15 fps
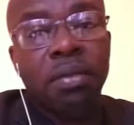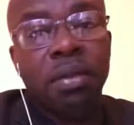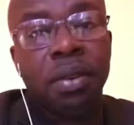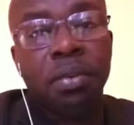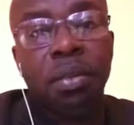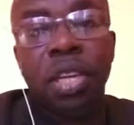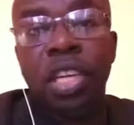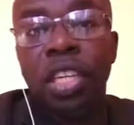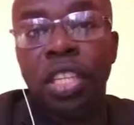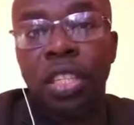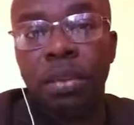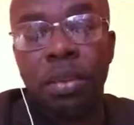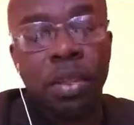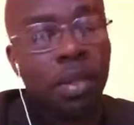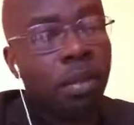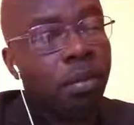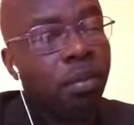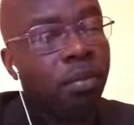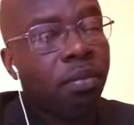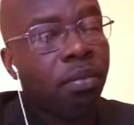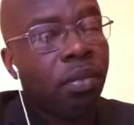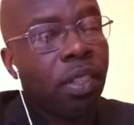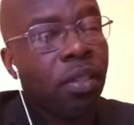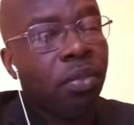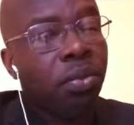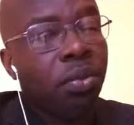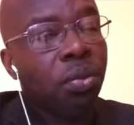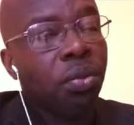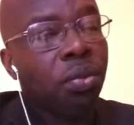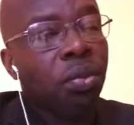from Egypt.
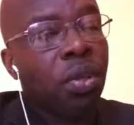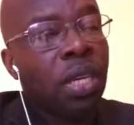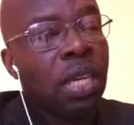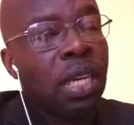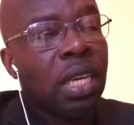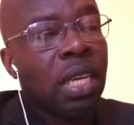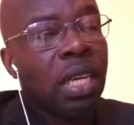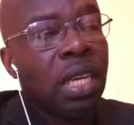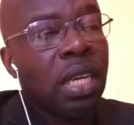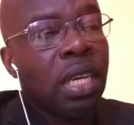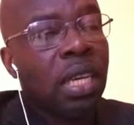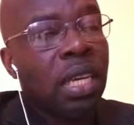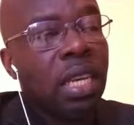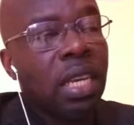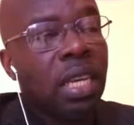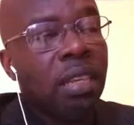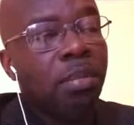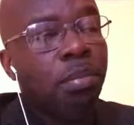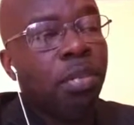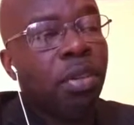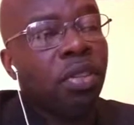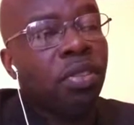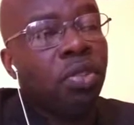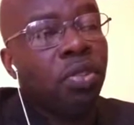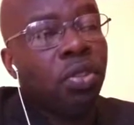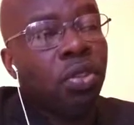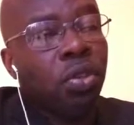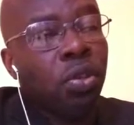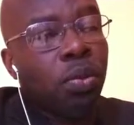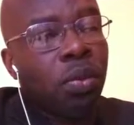So it's
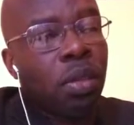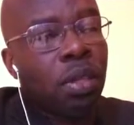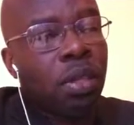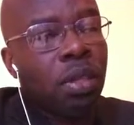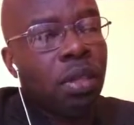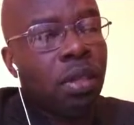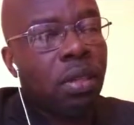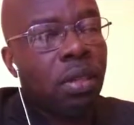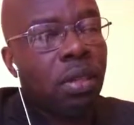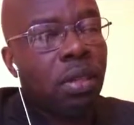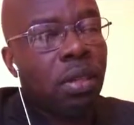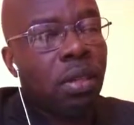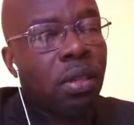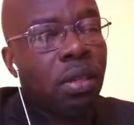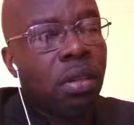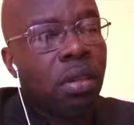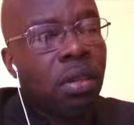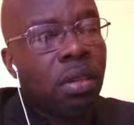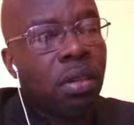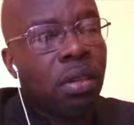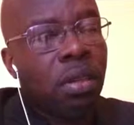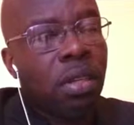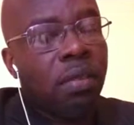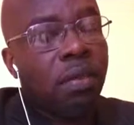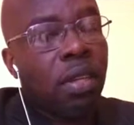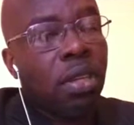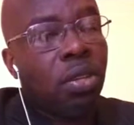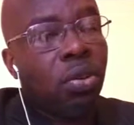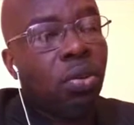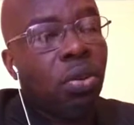presumed,
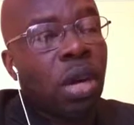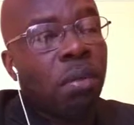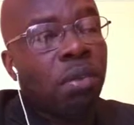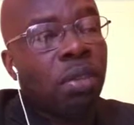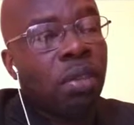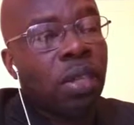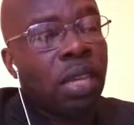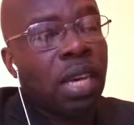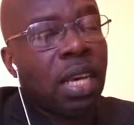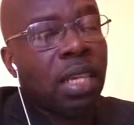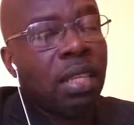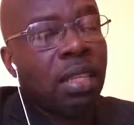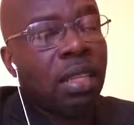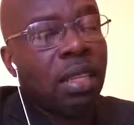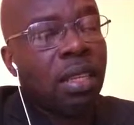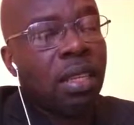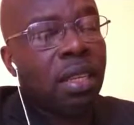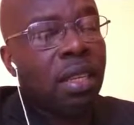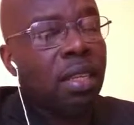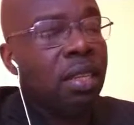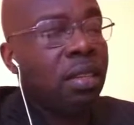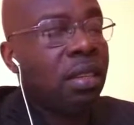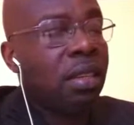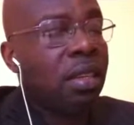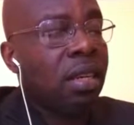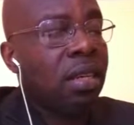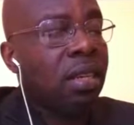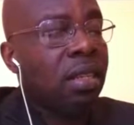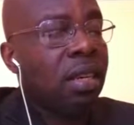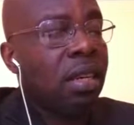even though up to date,
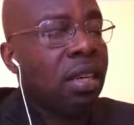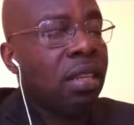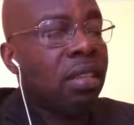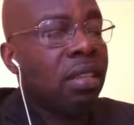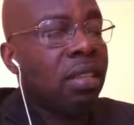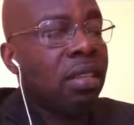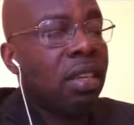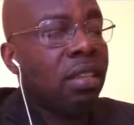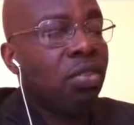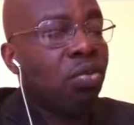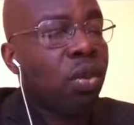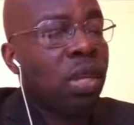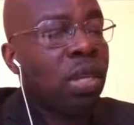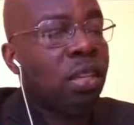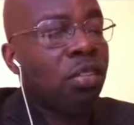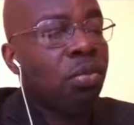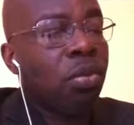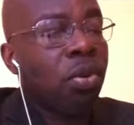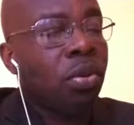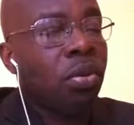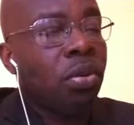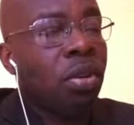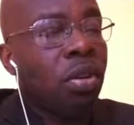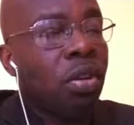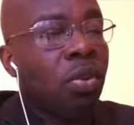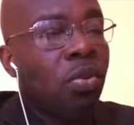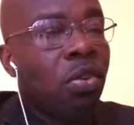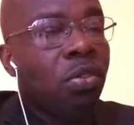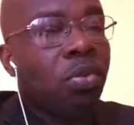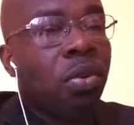1996, when this book
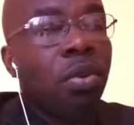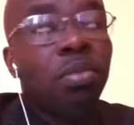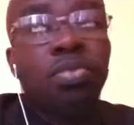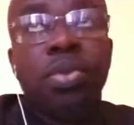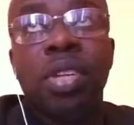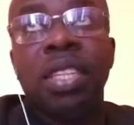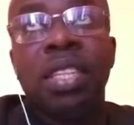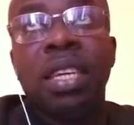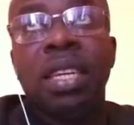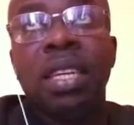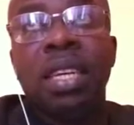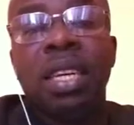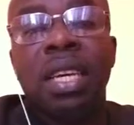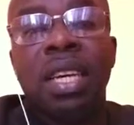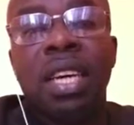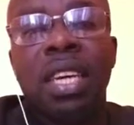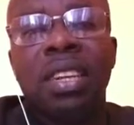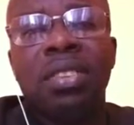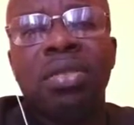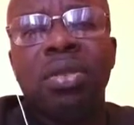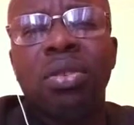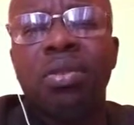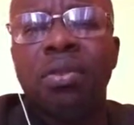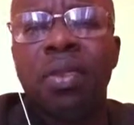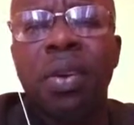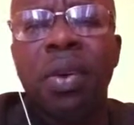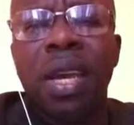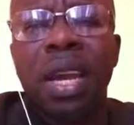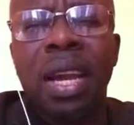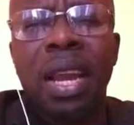was being printed, it is not
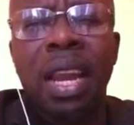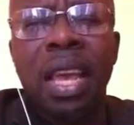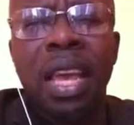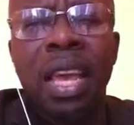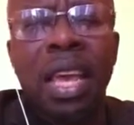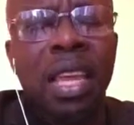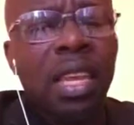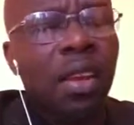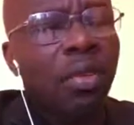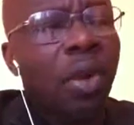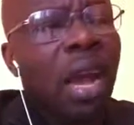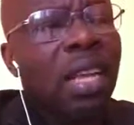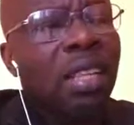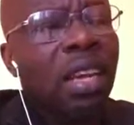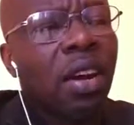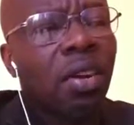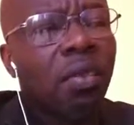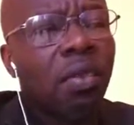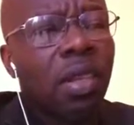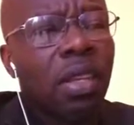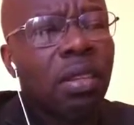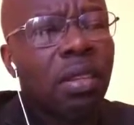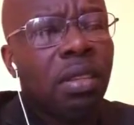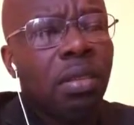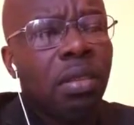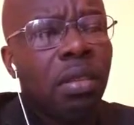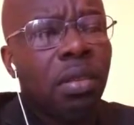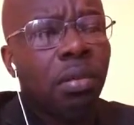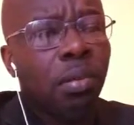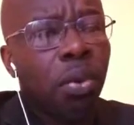very clear, the writer of this
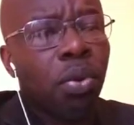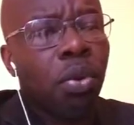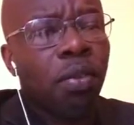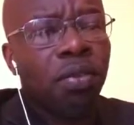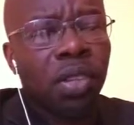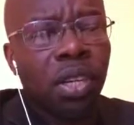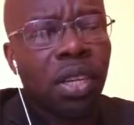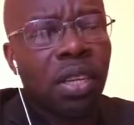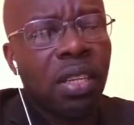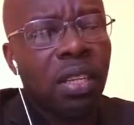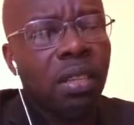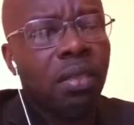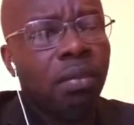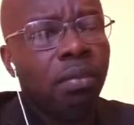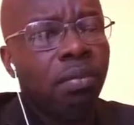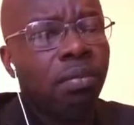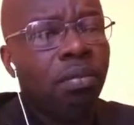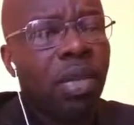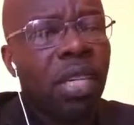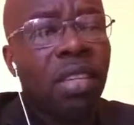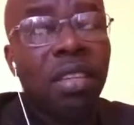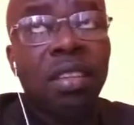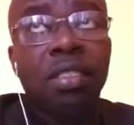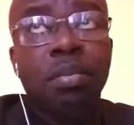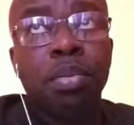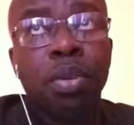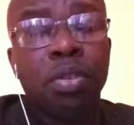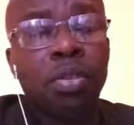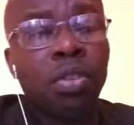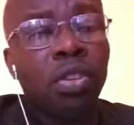book of Genesis, but it is
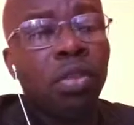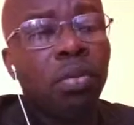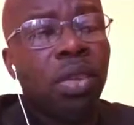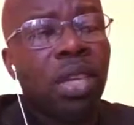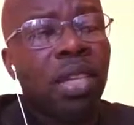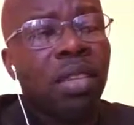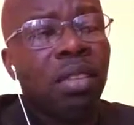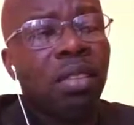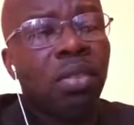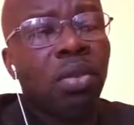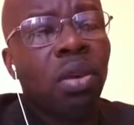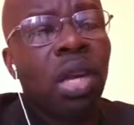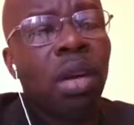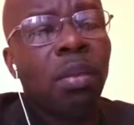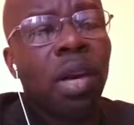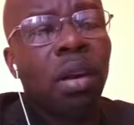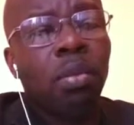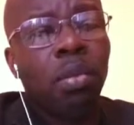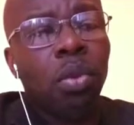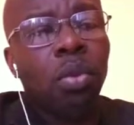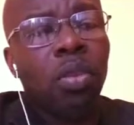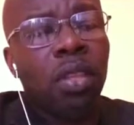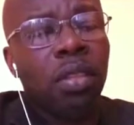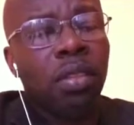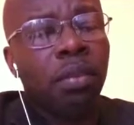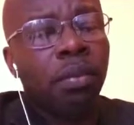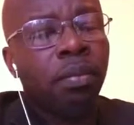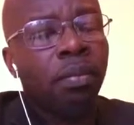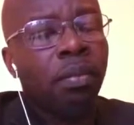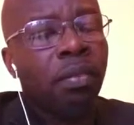presumed that it is all about Moses.
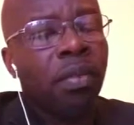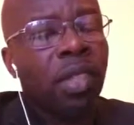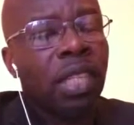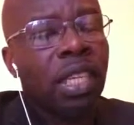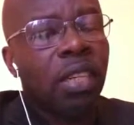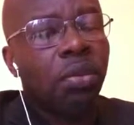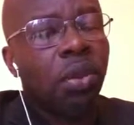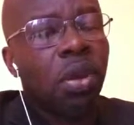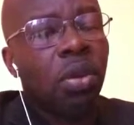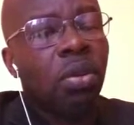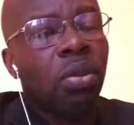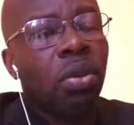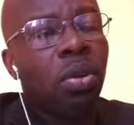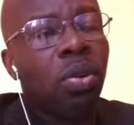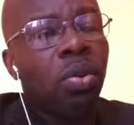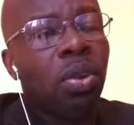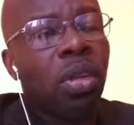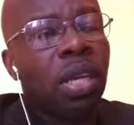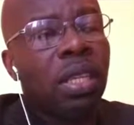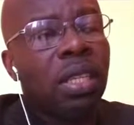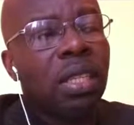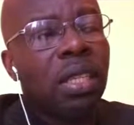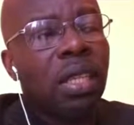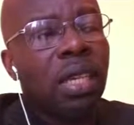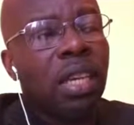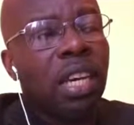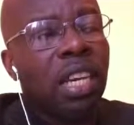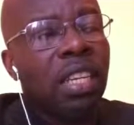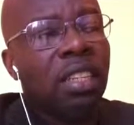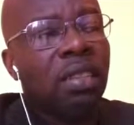Yet we also know that
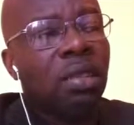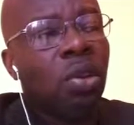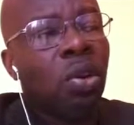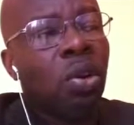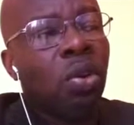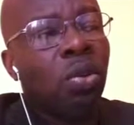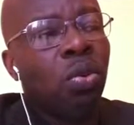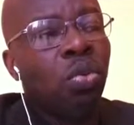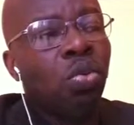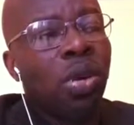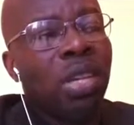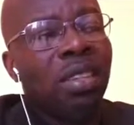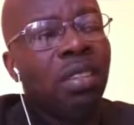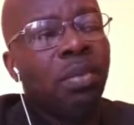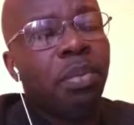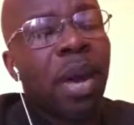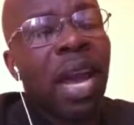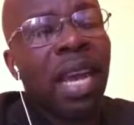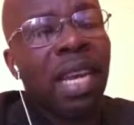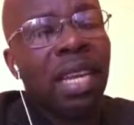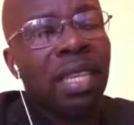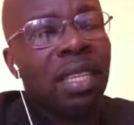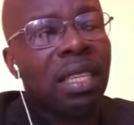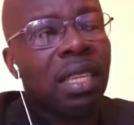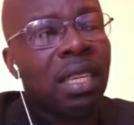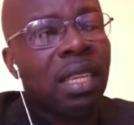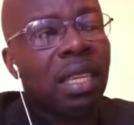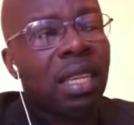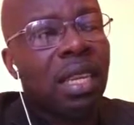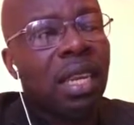it is God who inspired it,
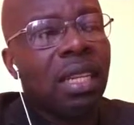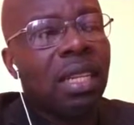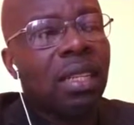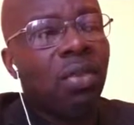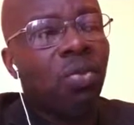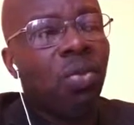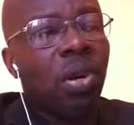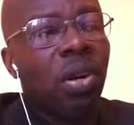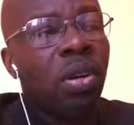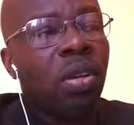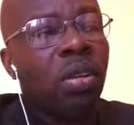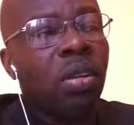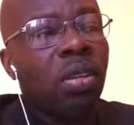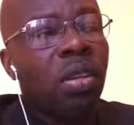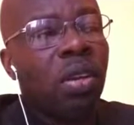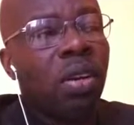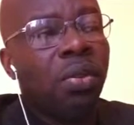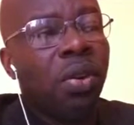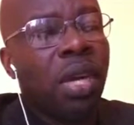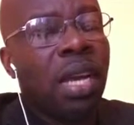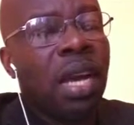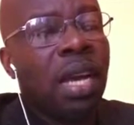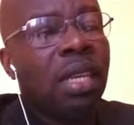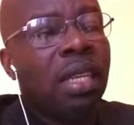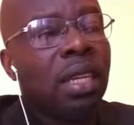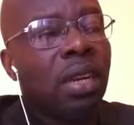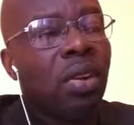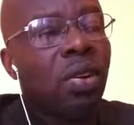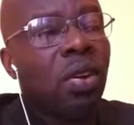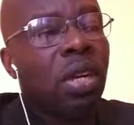that is words regarding
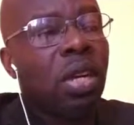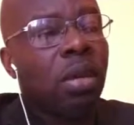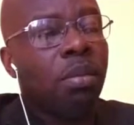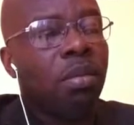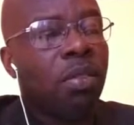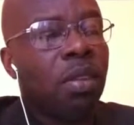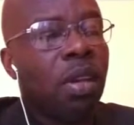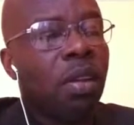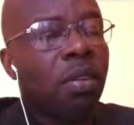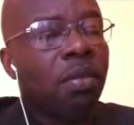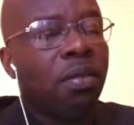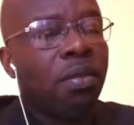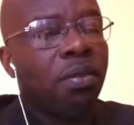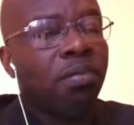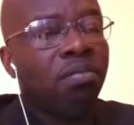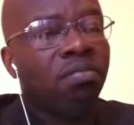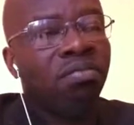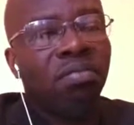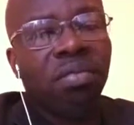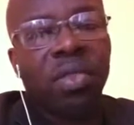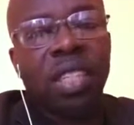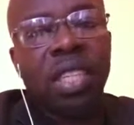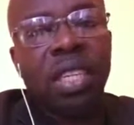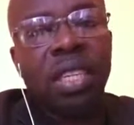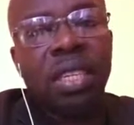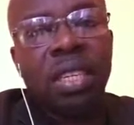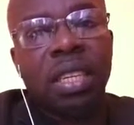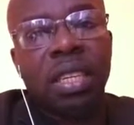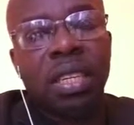God himself and